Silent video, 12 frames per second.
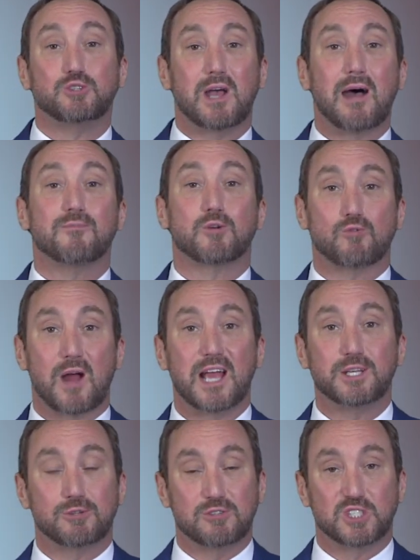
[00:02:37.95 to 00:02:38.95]
you have the
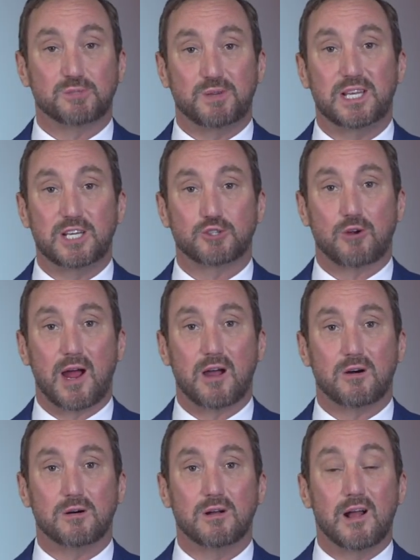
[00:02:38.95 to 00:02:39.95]
right to a speedy
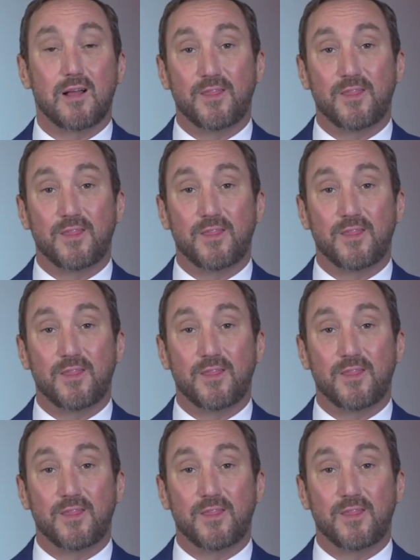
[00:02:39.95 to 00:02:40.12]
trial,